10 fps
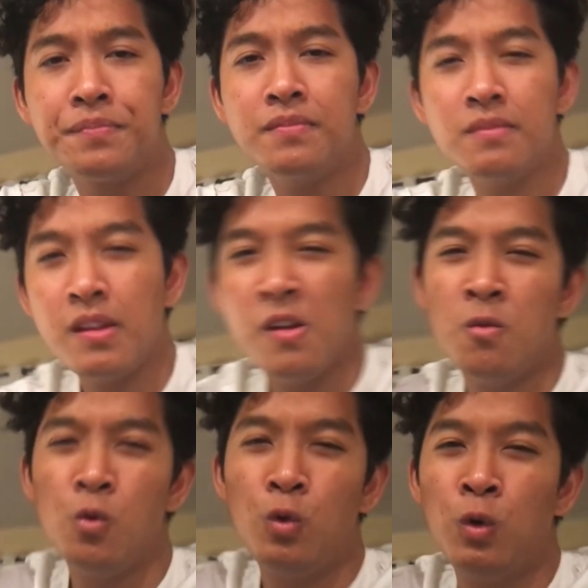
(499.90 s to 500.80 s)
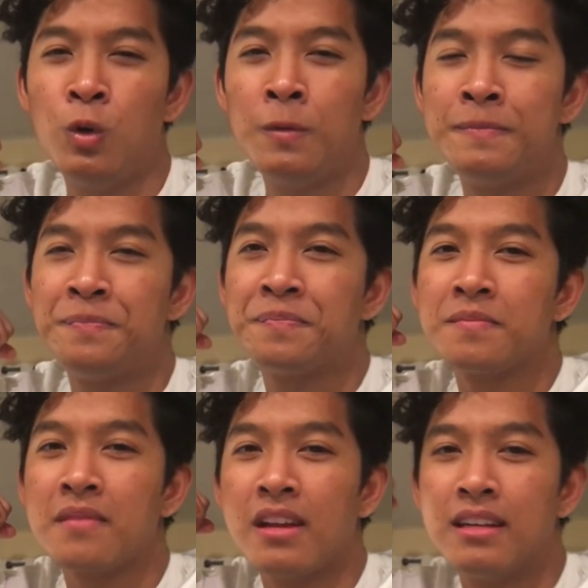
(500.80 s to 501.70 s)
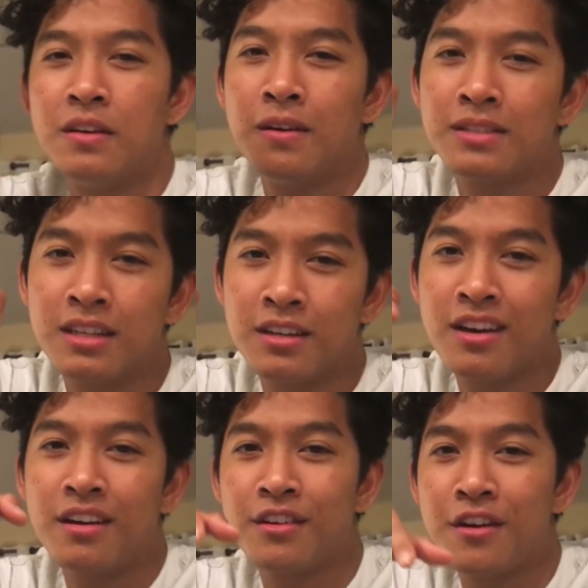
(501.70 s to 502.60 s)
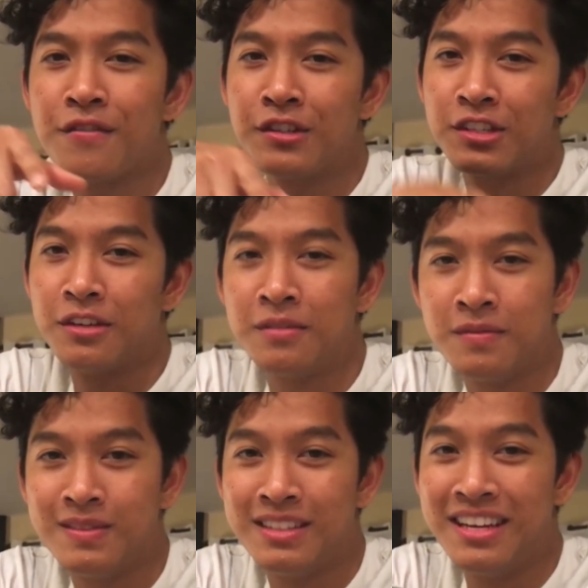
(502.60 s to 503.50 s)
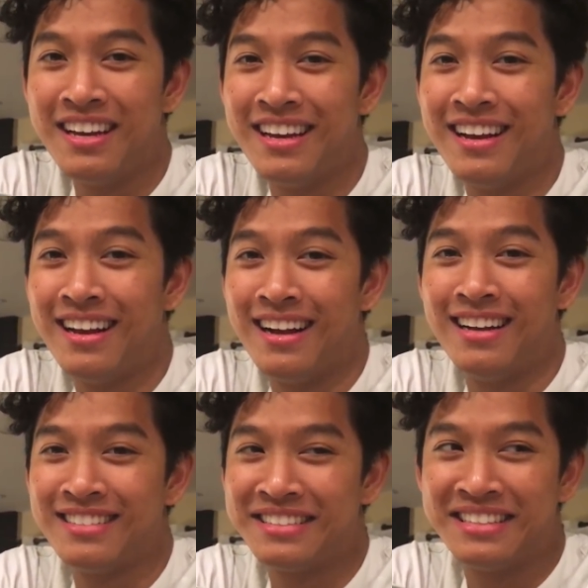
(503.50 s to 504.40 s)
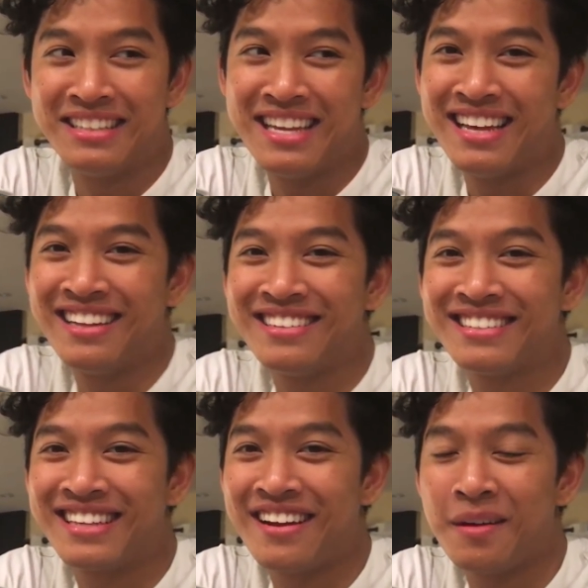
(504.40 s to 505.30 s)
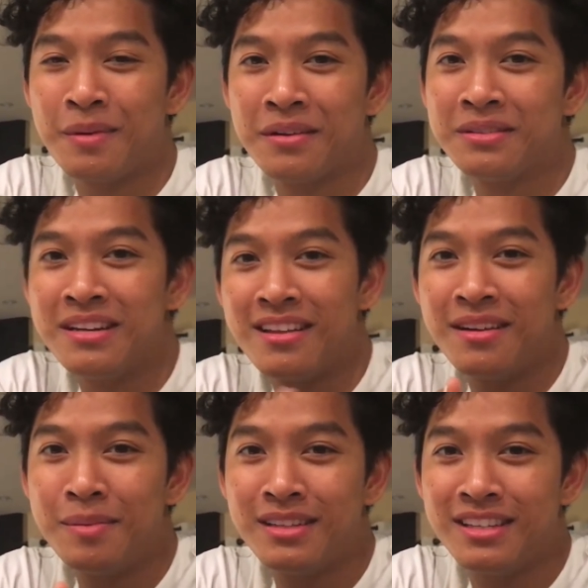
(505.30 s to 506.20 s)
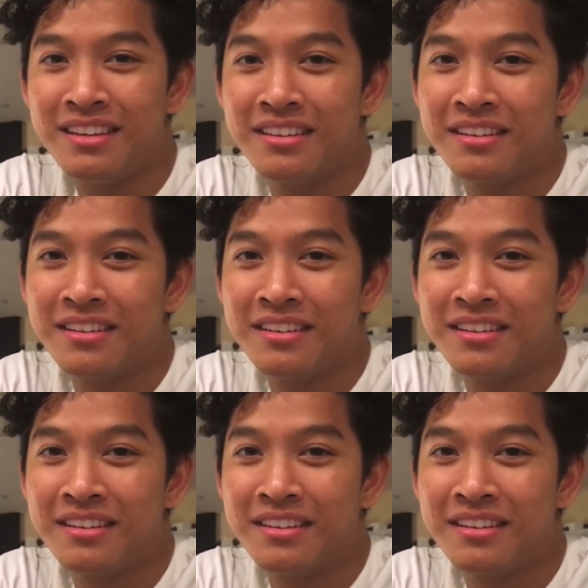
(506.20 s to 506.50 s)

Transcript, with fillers: of everything, it's protein. You always gotta go out of your comfort zone. I just did that. That was scary, but it was not a big